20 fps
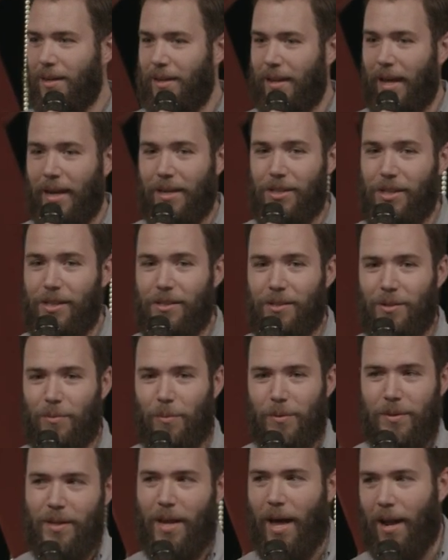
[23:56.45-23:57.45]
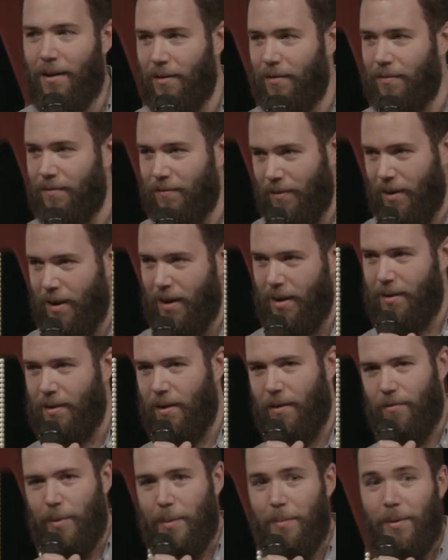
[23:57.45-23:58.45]
Like Jesus was not afraid
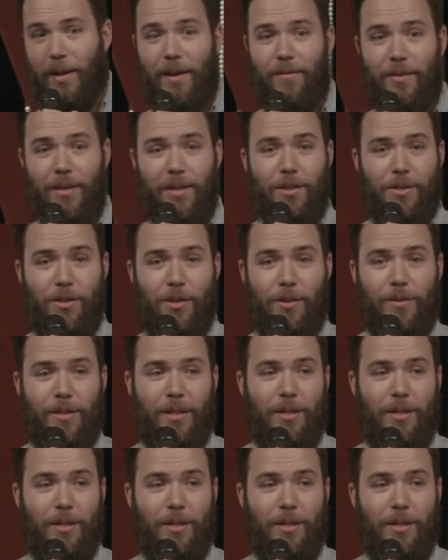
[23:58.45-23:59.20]
of people having issues.